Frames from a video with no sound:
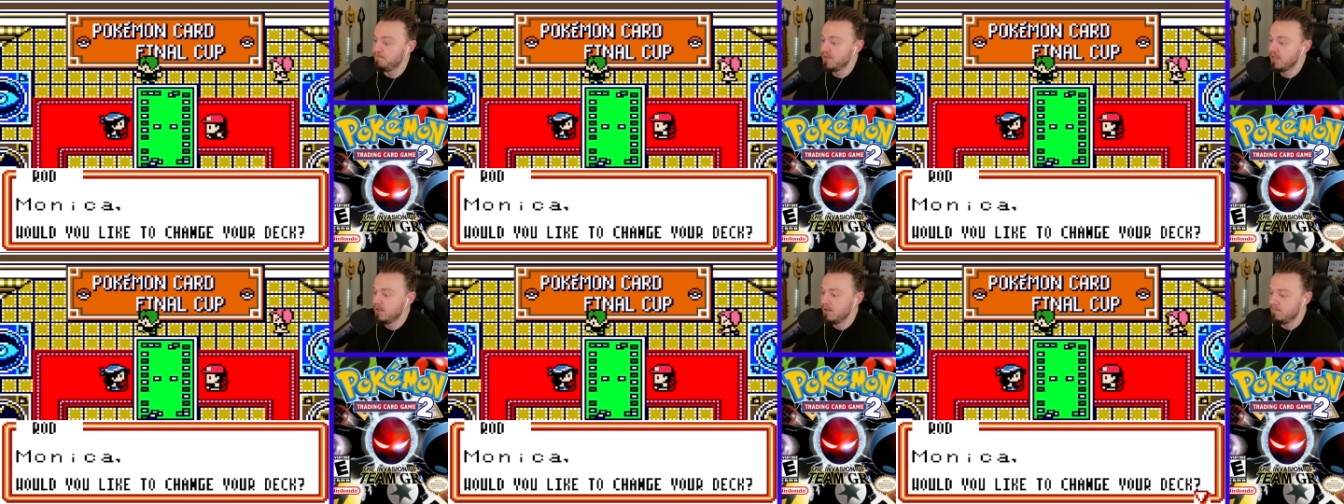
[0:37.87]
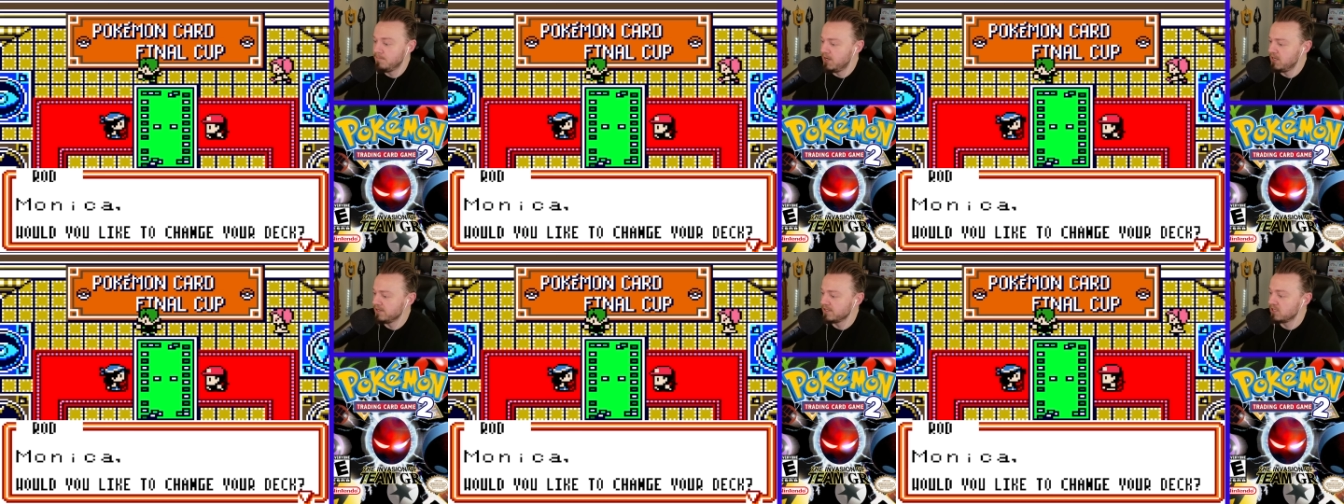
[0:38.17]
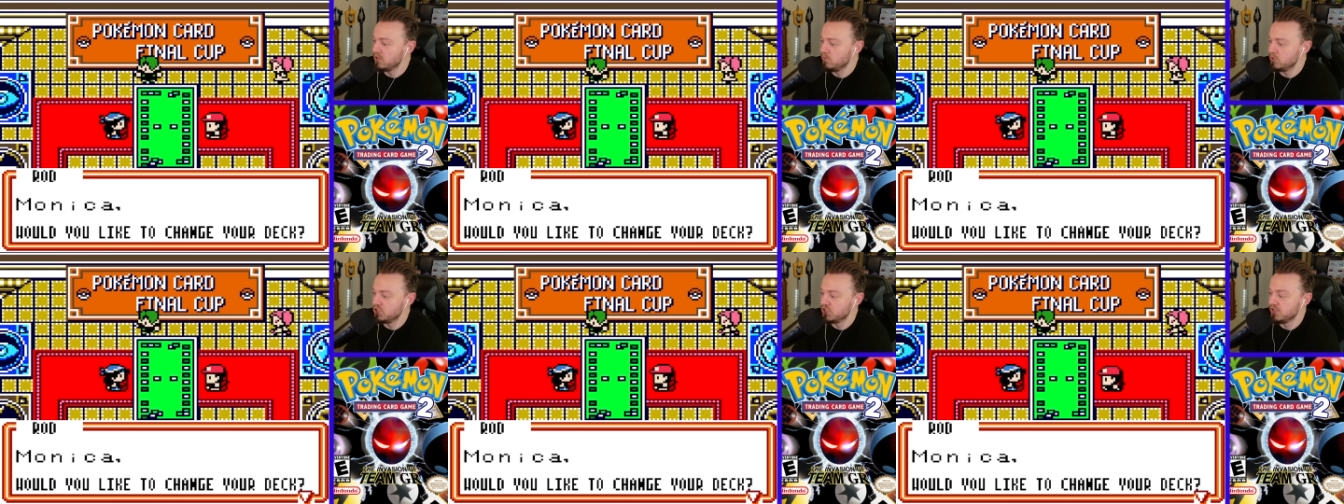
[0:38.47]

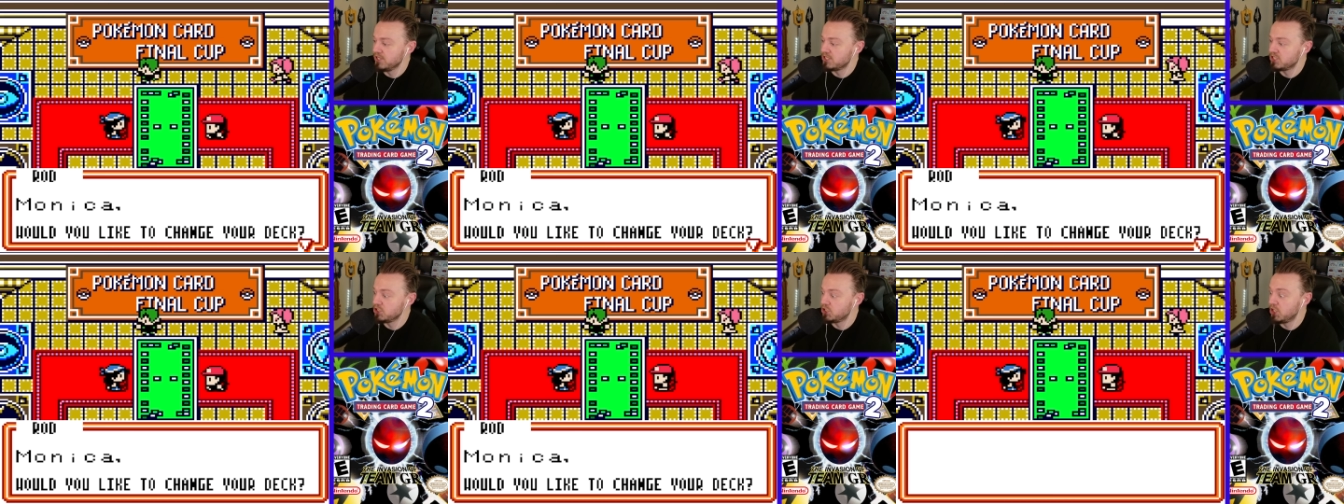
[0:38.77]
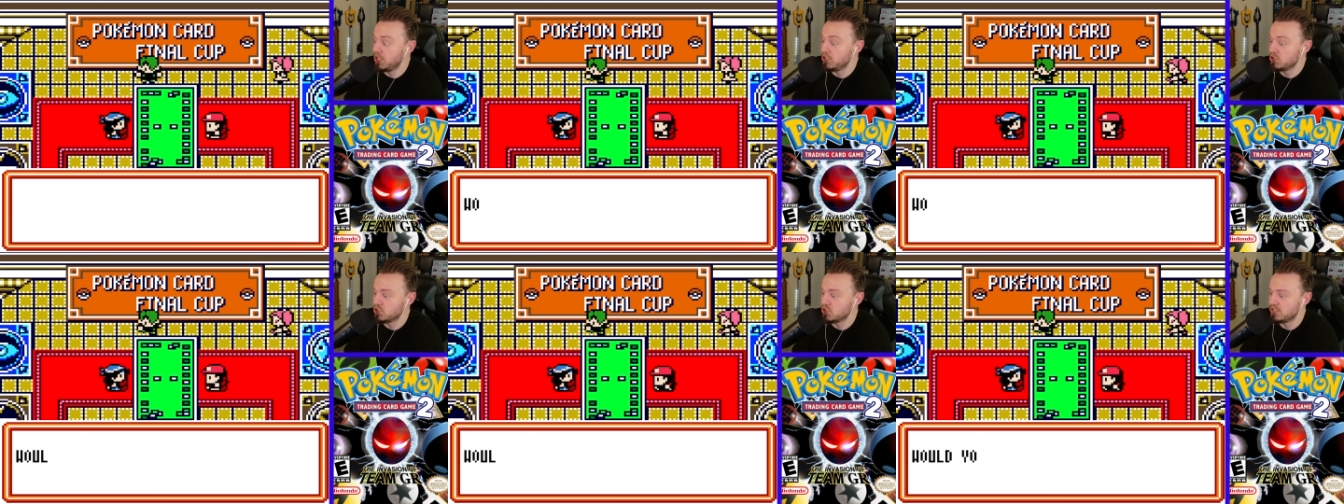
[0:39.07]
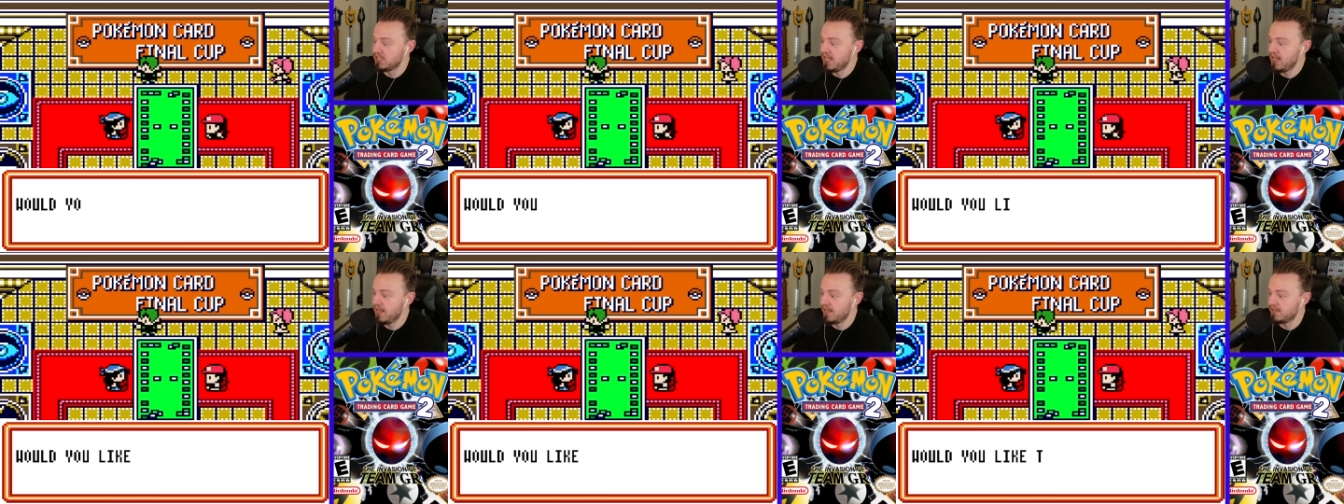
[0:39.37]
Monica, would you like to change your
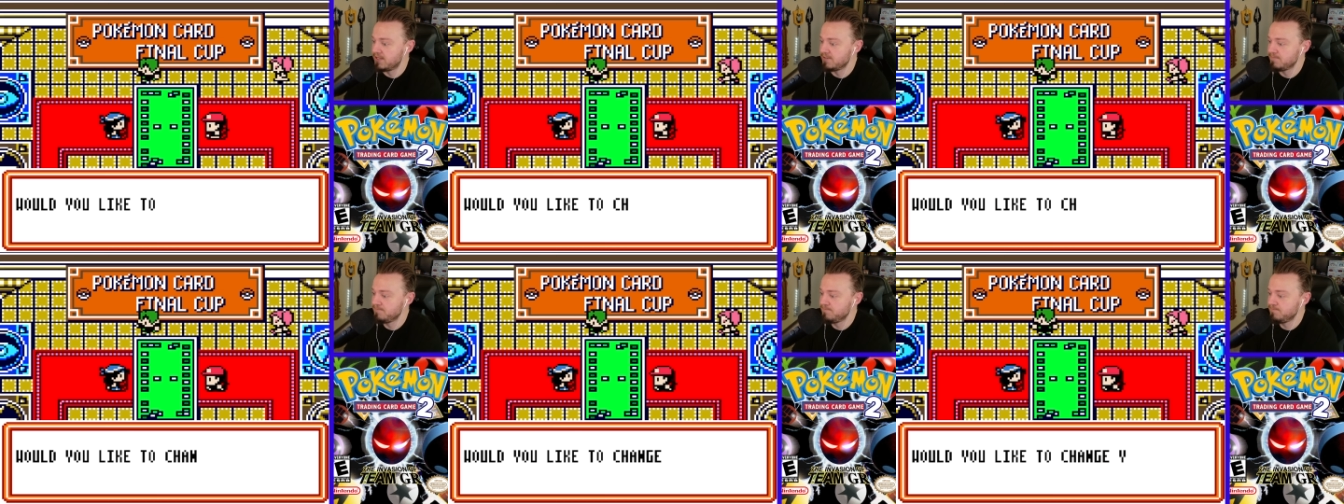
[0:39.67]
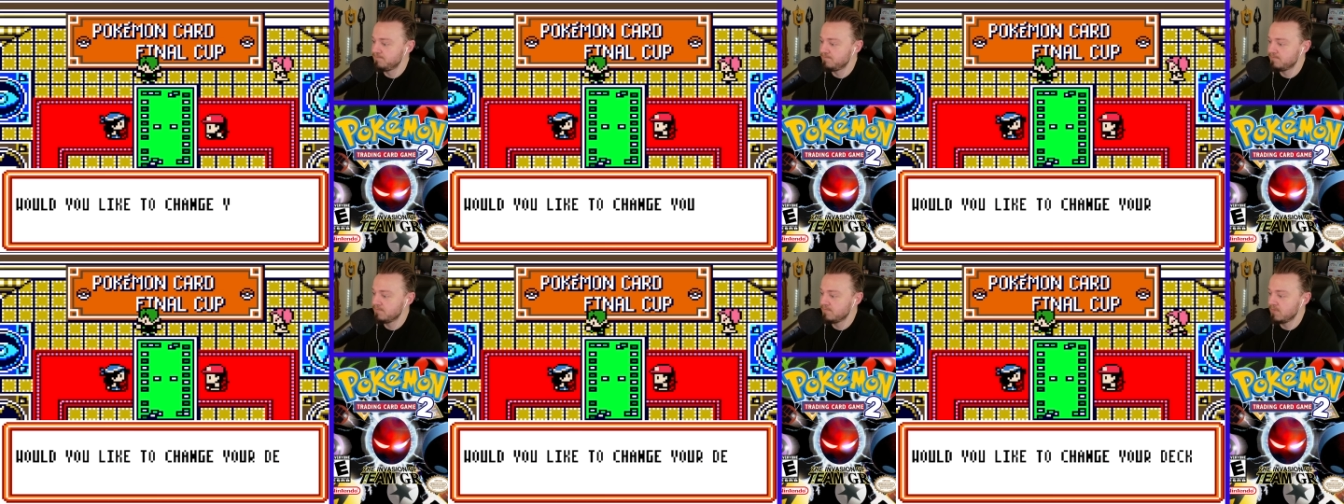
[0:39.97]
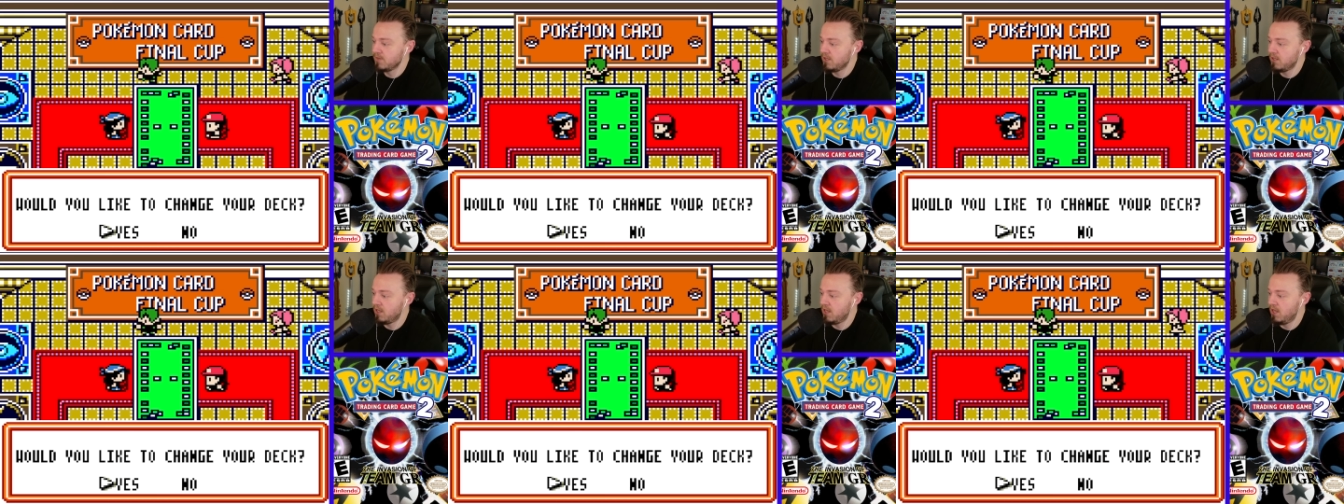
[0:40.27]
deck?
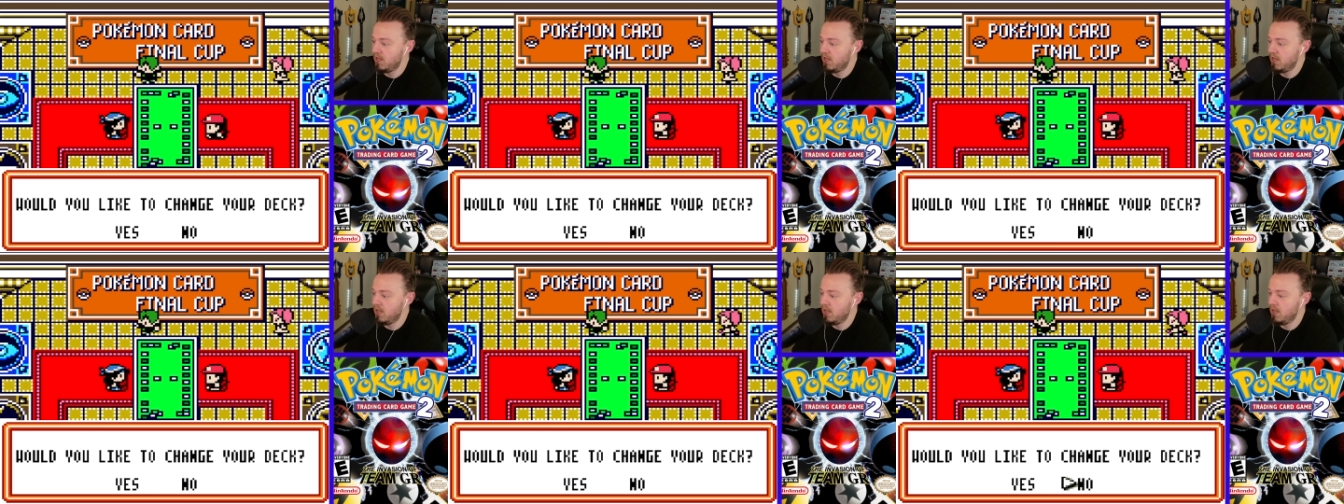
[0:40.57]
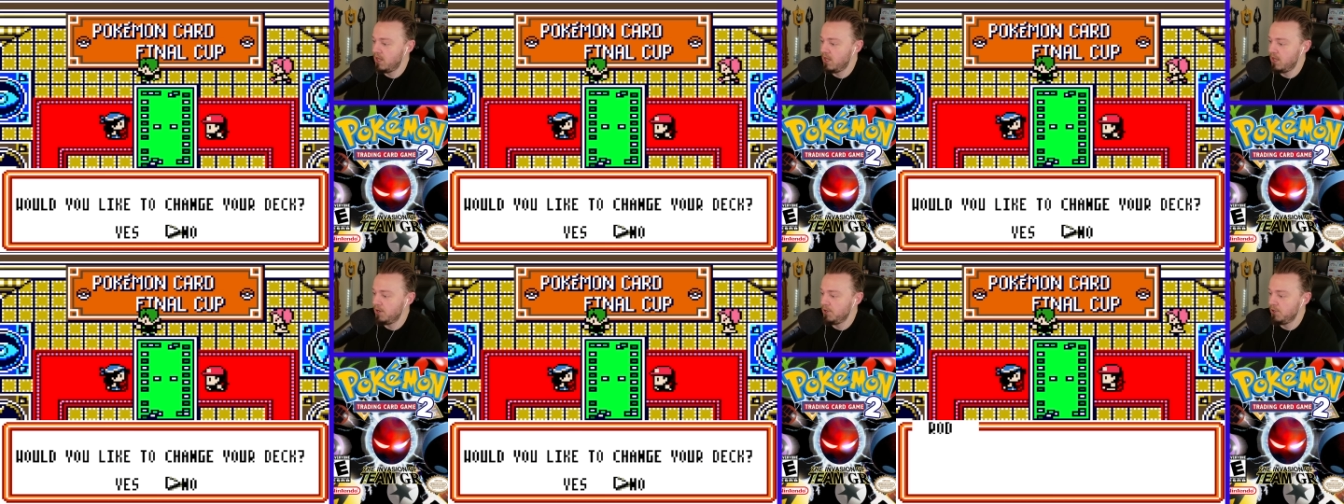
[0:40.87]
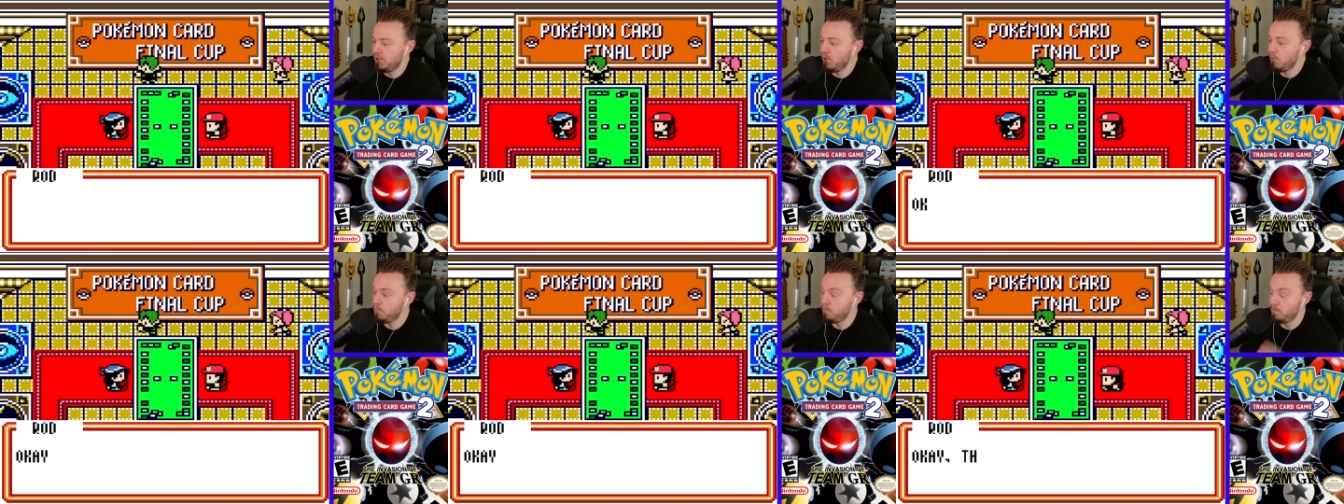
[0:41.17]

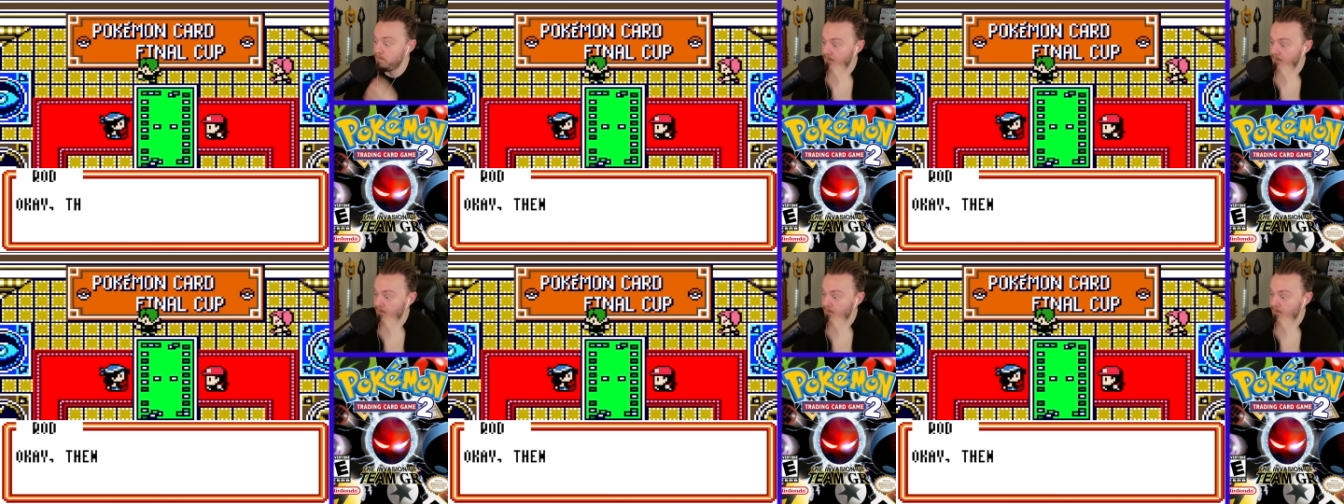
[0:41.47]
Nope.